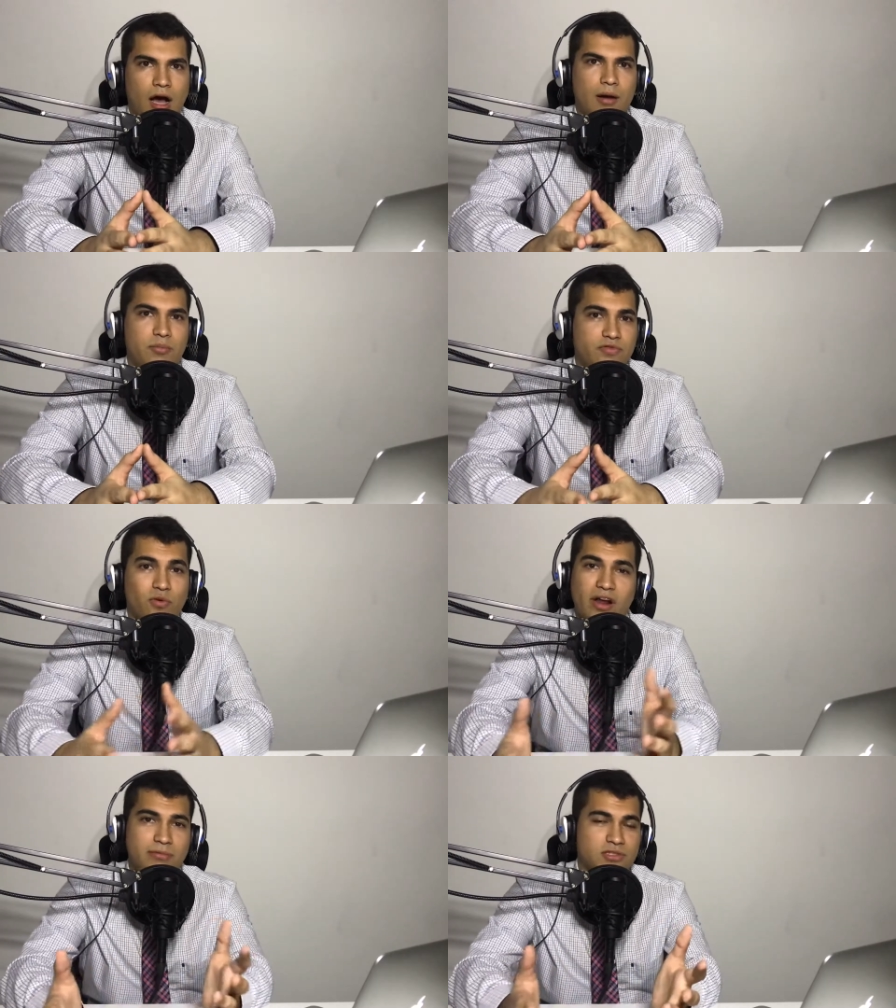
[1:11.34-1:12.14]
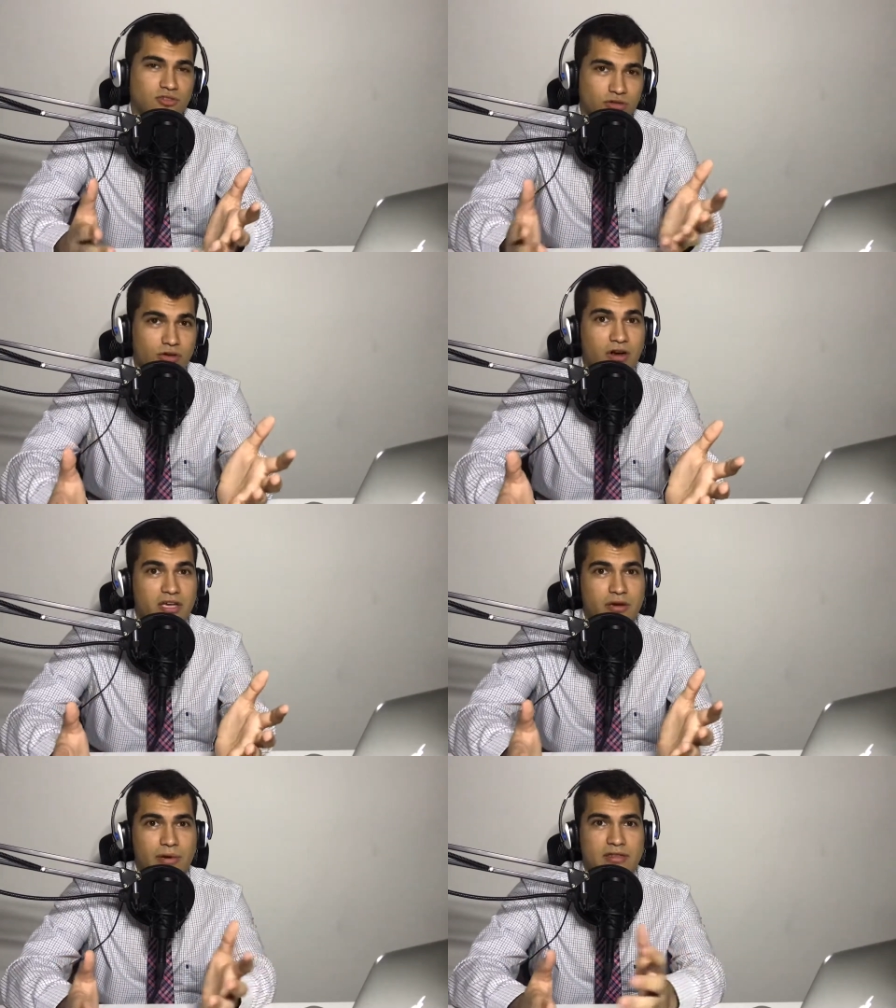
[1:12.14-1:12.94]
before I even start
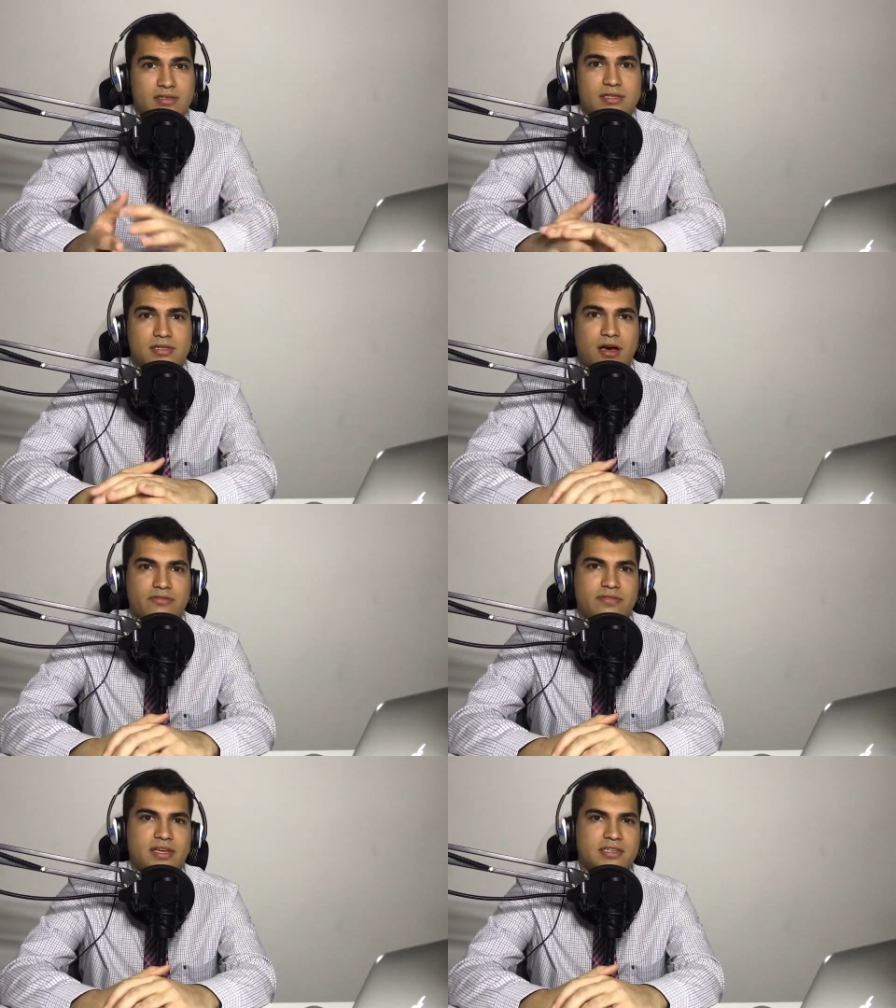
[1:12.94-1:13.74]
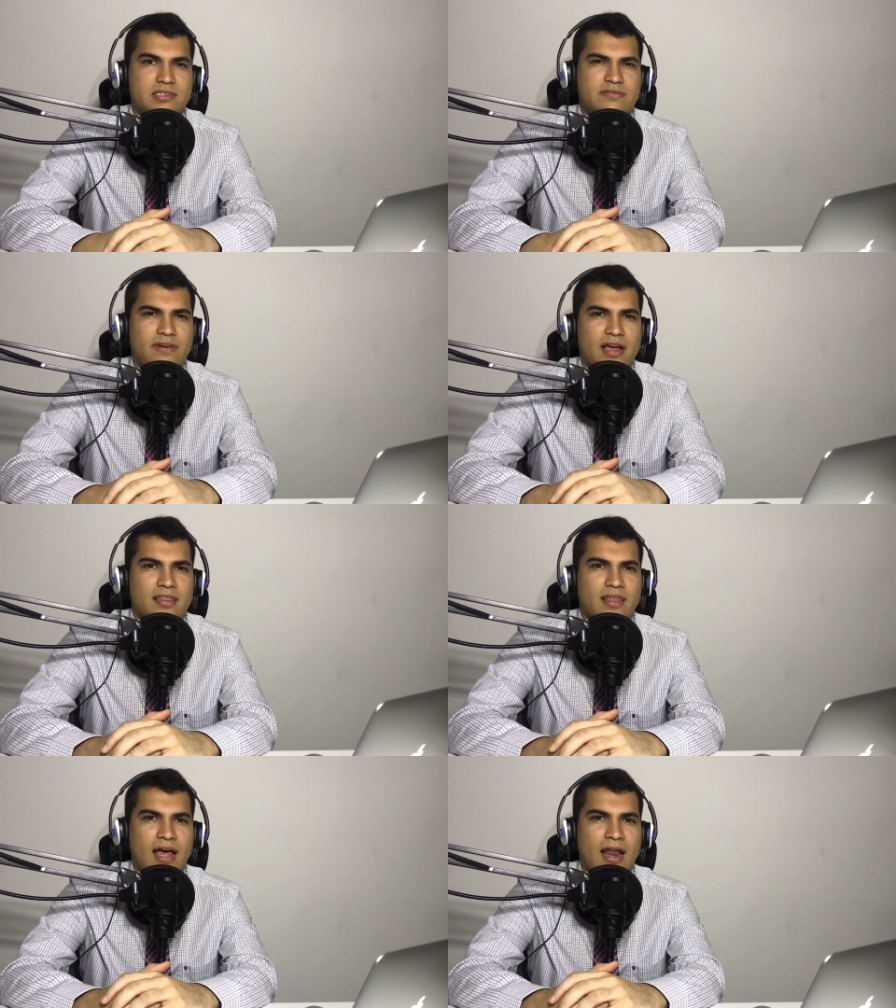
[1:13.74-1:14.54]
talking about this stuff is the
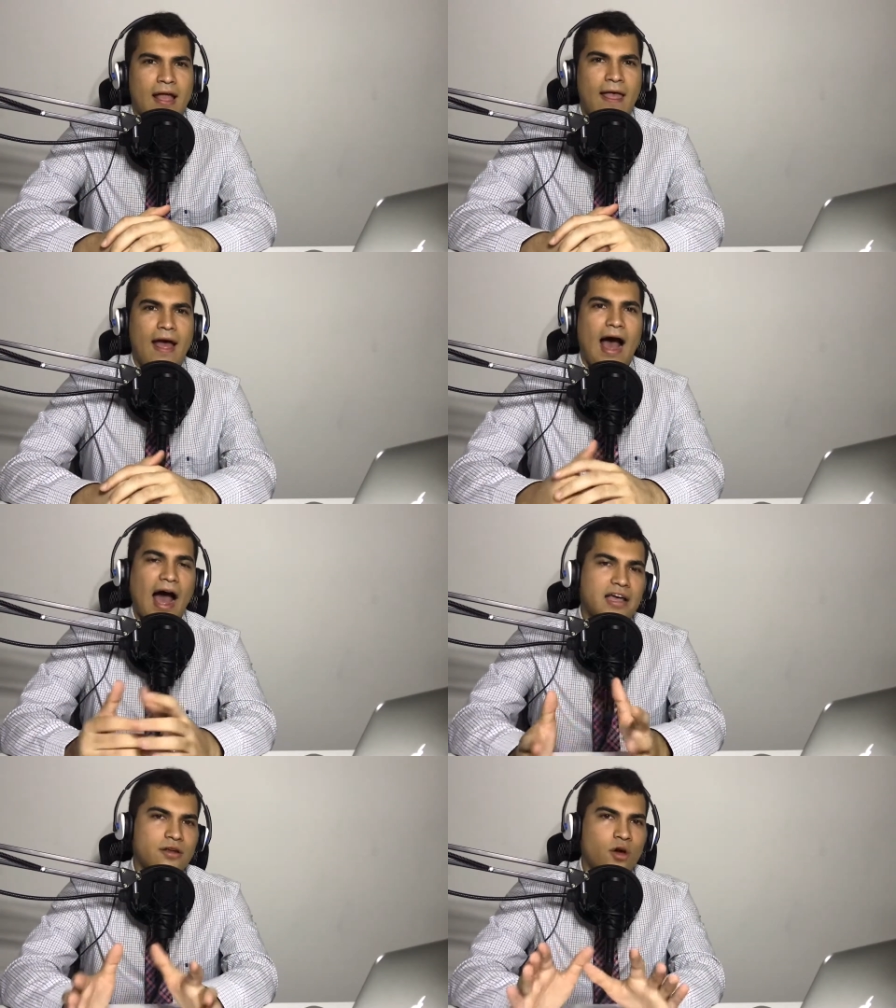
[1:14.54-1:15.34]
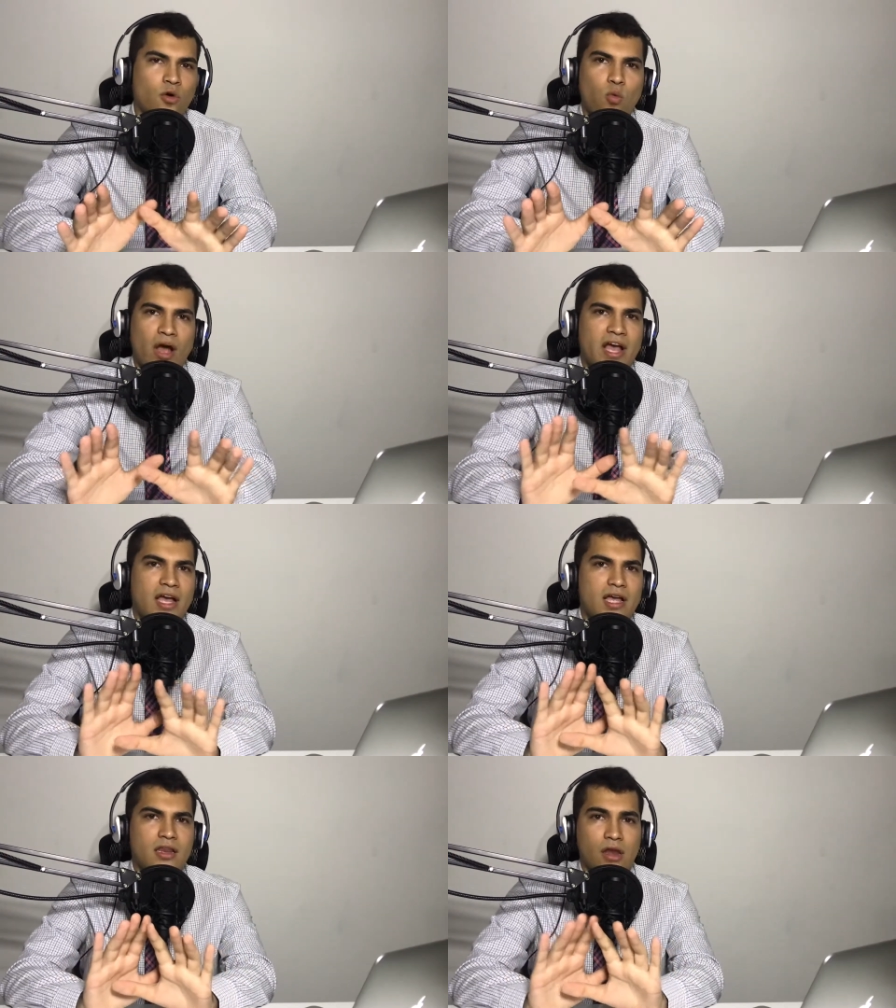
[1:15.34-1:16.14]
fact that I in no
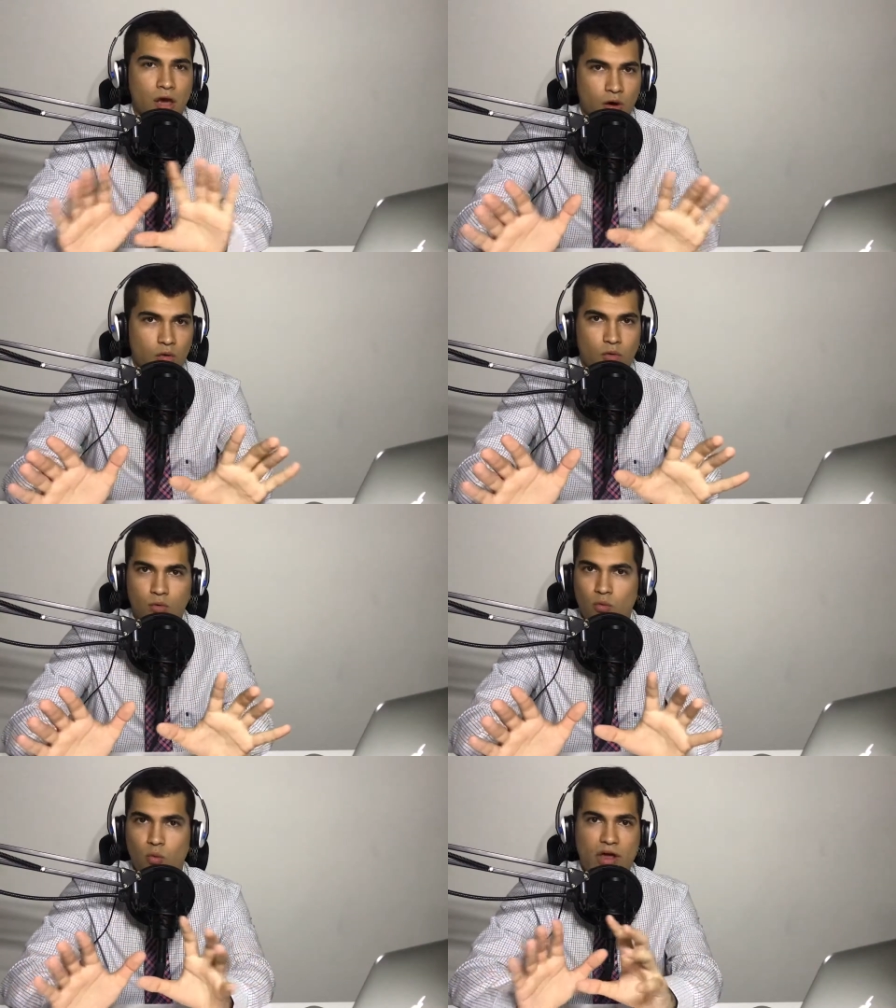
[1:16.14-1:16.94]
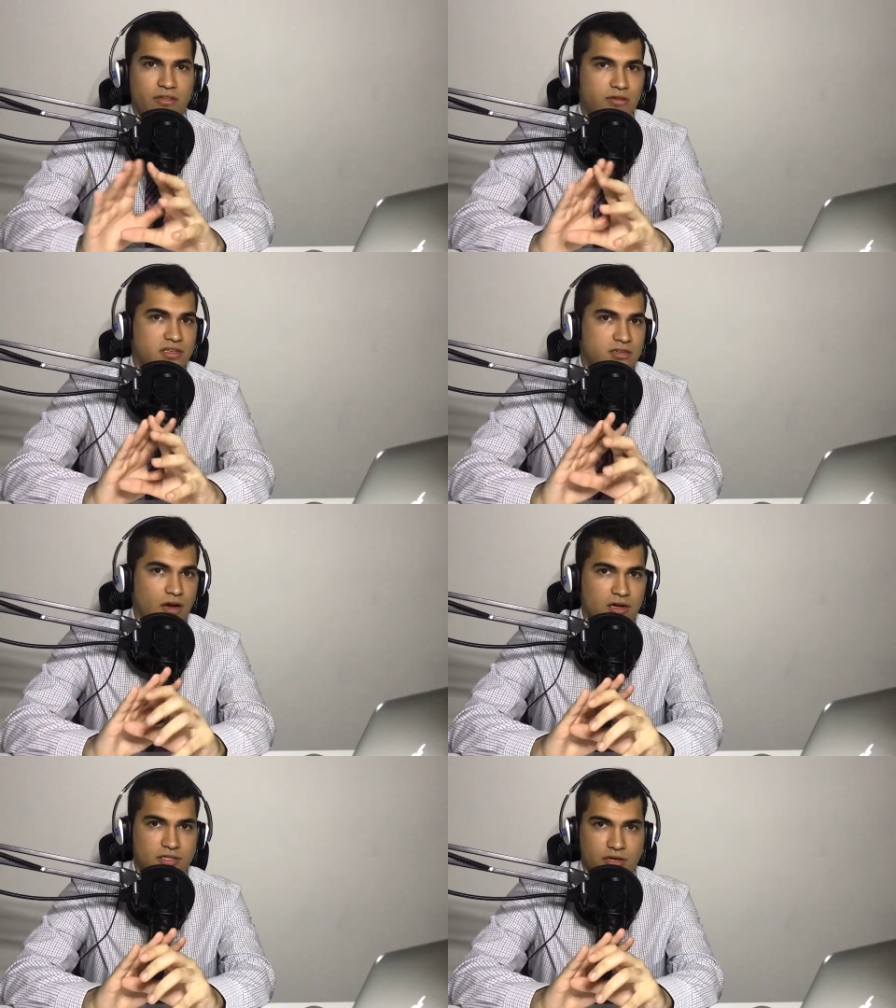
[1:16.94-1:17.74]
way know whether these
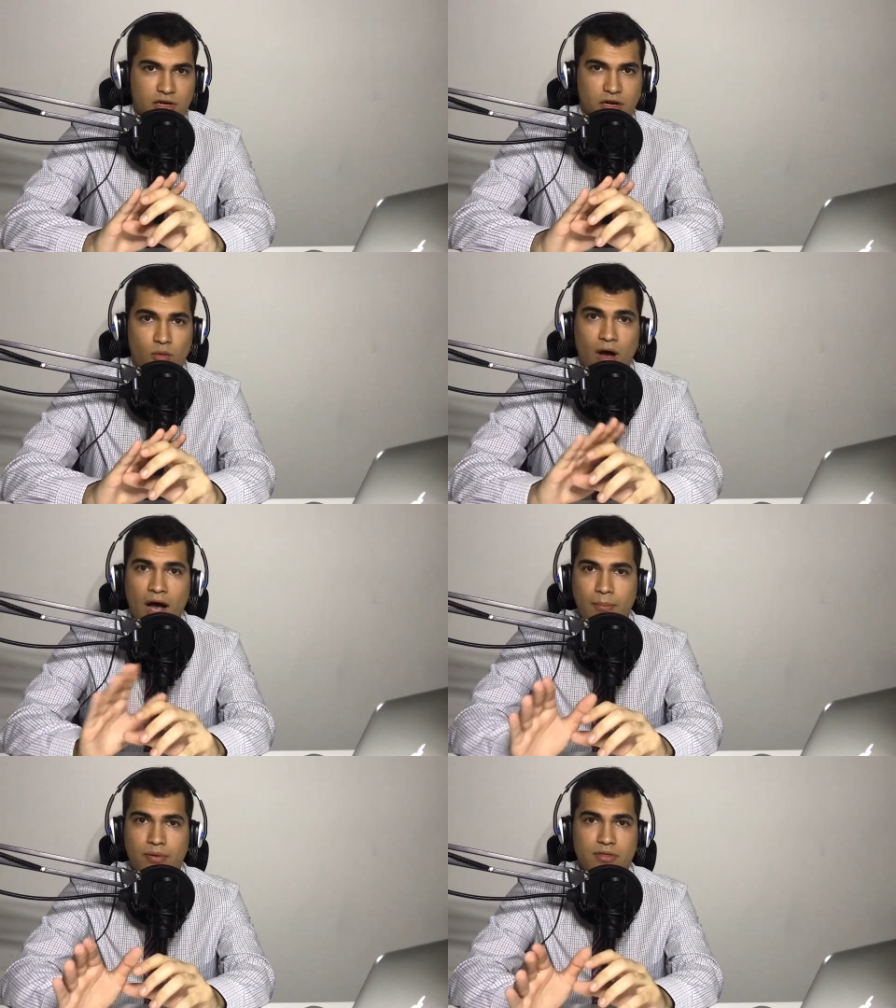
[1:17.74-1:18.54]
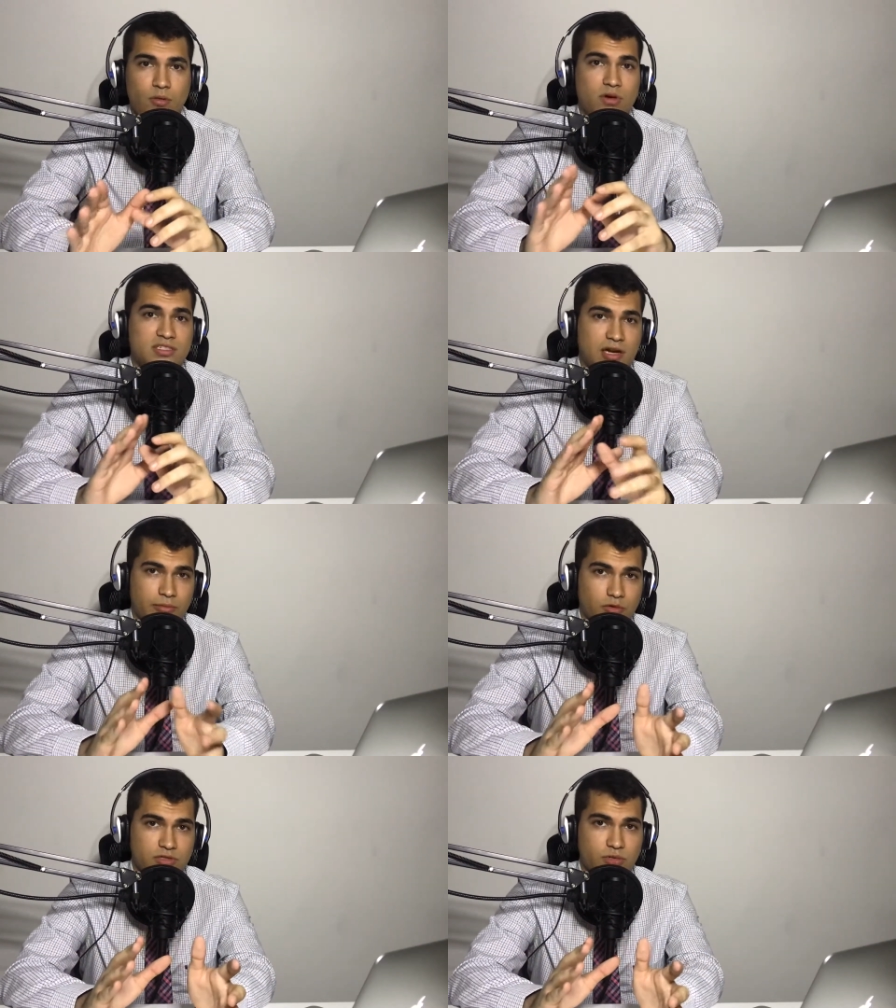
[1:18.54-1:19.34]
stocks are going to go up, the ones that I'm
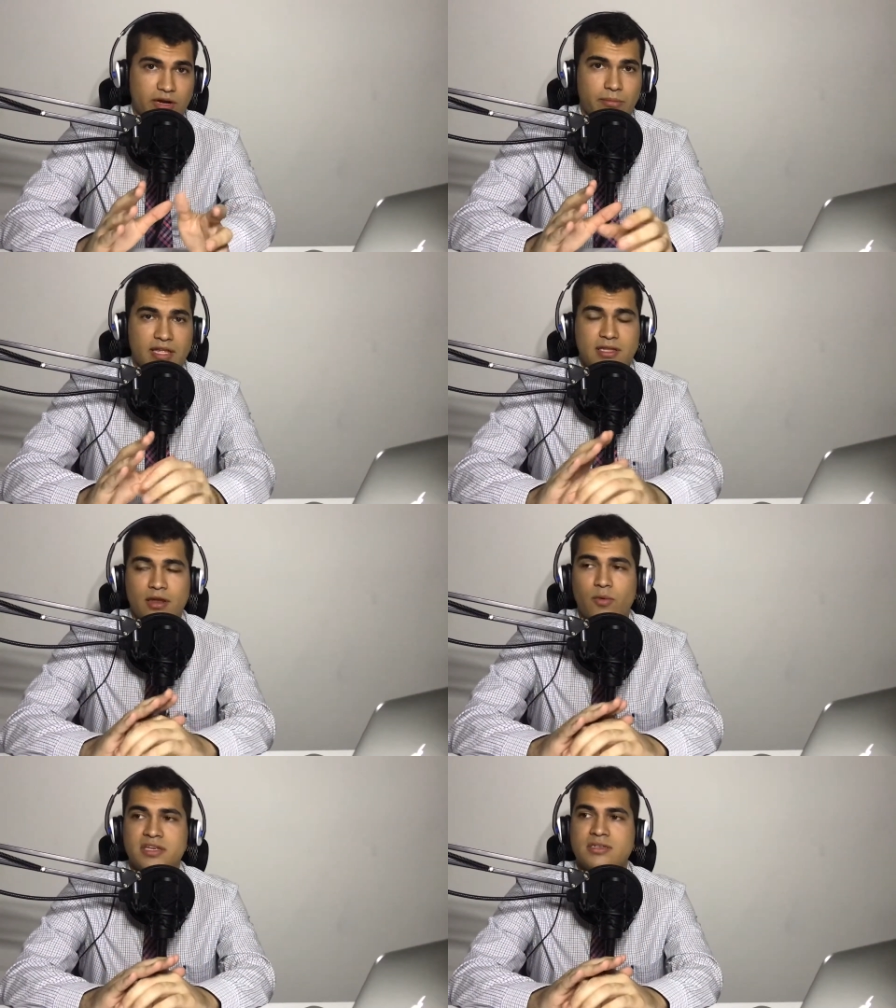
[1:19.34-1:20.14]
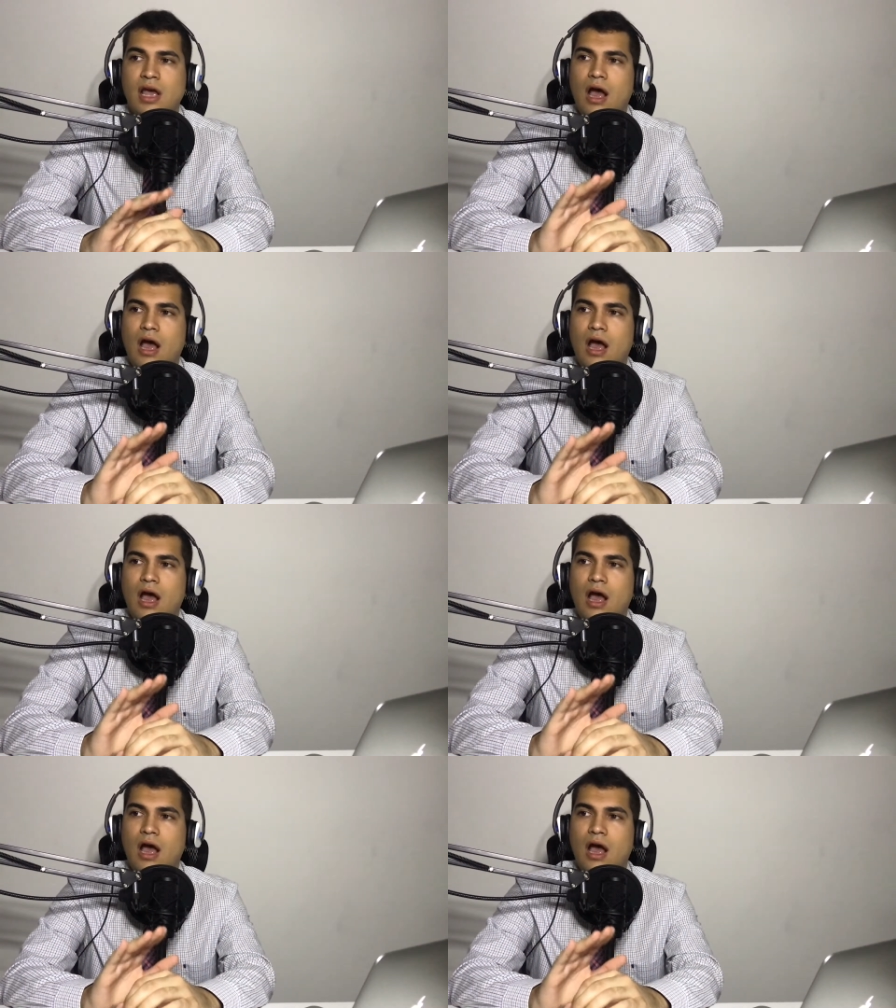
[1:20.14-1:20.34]
going to recommend anyways.